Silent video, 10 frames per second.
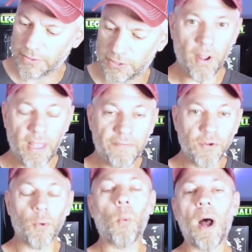So if
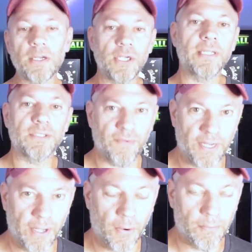you're watching this
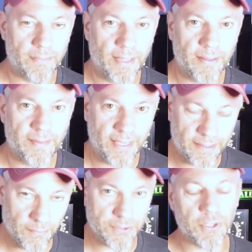video, the
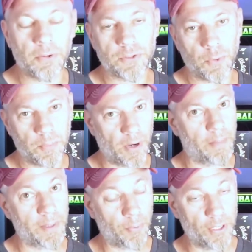results were
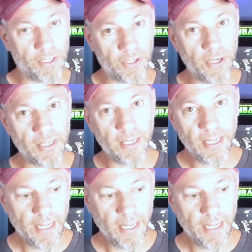probably pretty good.